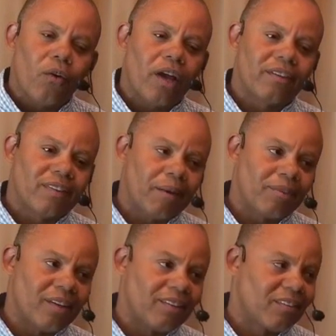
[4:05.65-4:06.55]

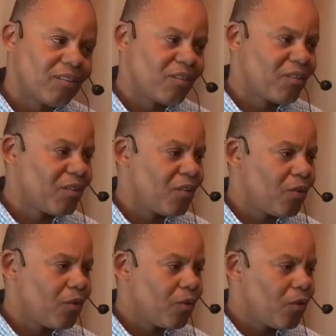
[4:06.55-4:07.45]
Acceptance.
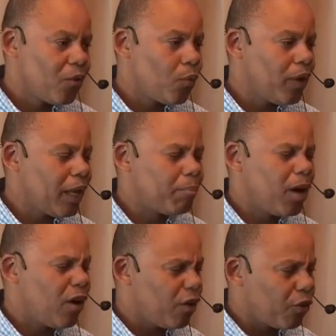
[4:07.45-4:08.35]
What a
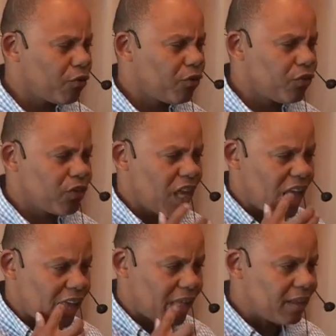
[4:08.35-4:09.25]
powerful
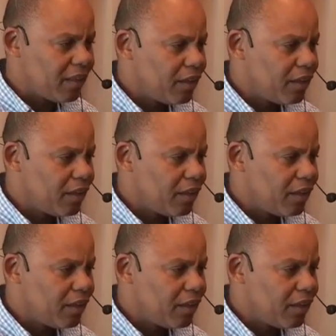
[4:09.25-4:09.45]
thing